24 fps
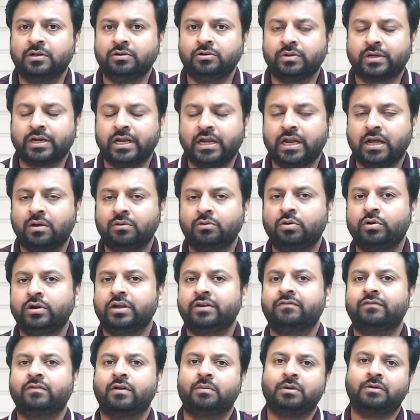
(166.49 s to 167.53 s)
You can download
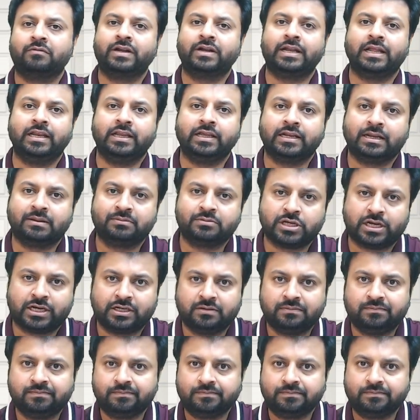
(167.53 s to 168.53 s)
it from our Telegram channel.